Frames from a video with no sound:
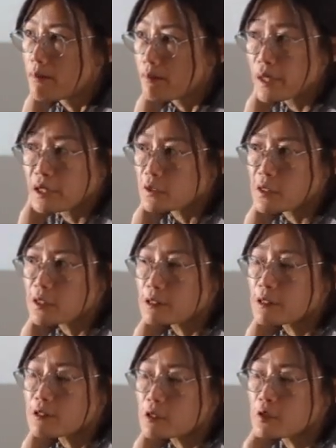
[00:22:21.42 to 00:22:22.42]
because
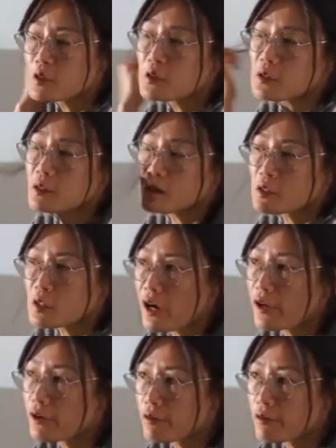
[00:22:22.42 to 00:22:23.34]
this kind